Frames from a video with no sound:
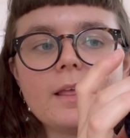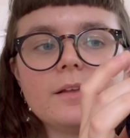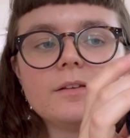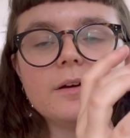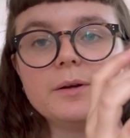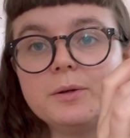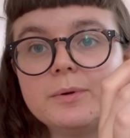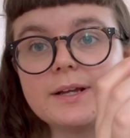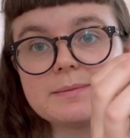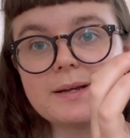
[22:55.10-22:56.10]
So you
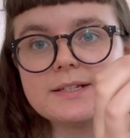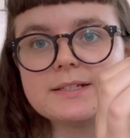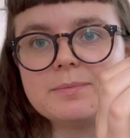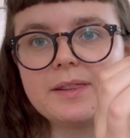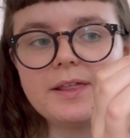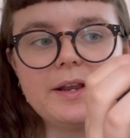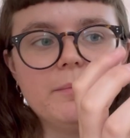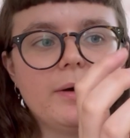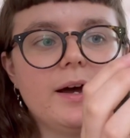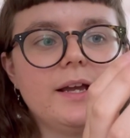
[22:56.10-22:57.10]
would expect it to be thinner,
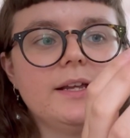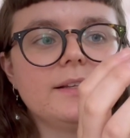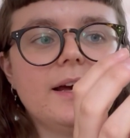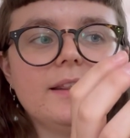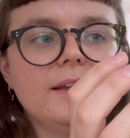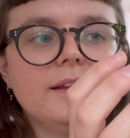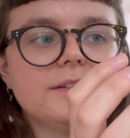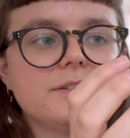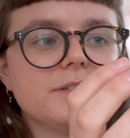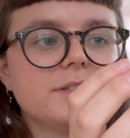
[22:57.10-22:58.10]
but I think
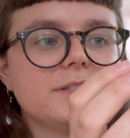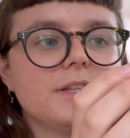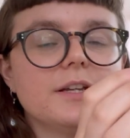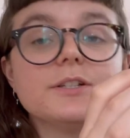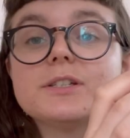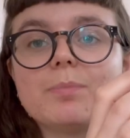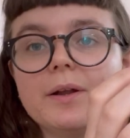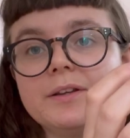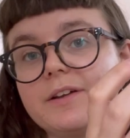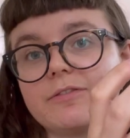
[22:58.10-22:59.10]
they're just
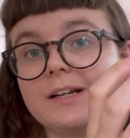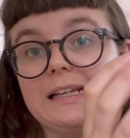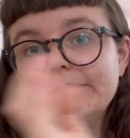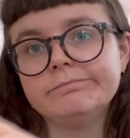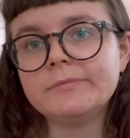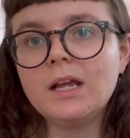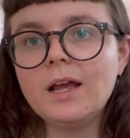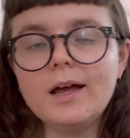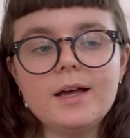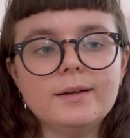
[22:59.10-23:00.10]
spun differently.
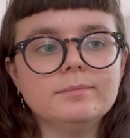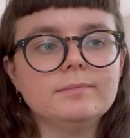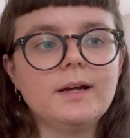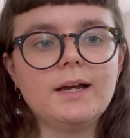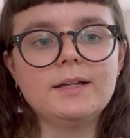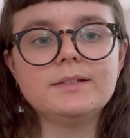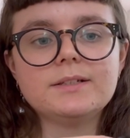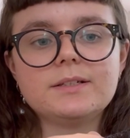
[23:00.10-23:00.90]
And